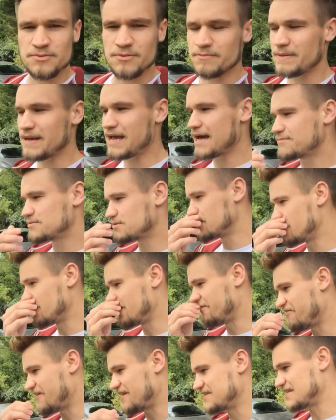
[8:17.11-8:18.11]
Would be
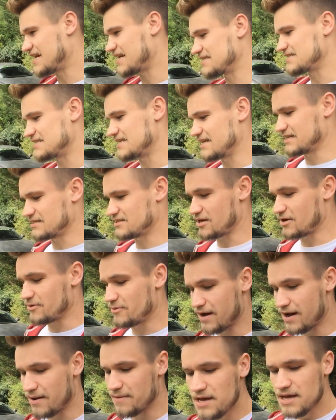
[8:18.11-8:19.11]
absolutely fantastic.
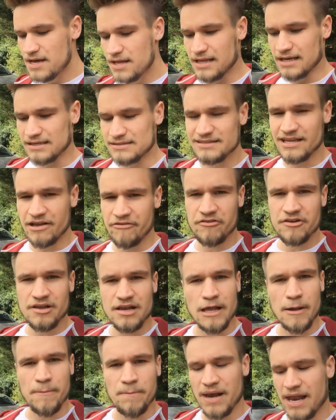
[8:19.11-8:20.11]
So that's
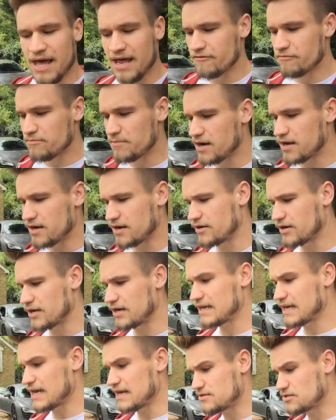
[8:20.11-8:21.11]
definitely a plan of mine, and I'm
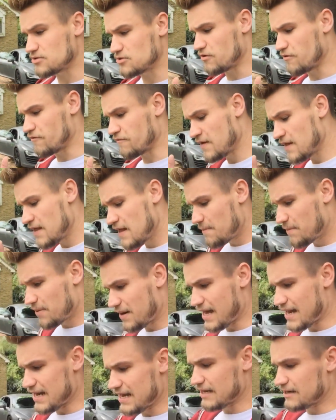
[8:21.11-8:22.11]
going to get sort of
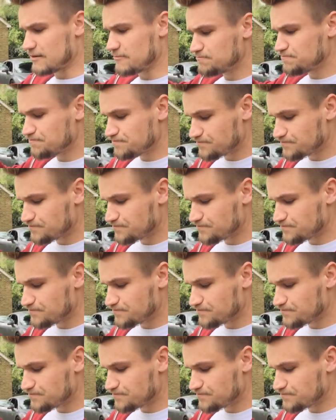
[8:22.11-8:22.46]
planning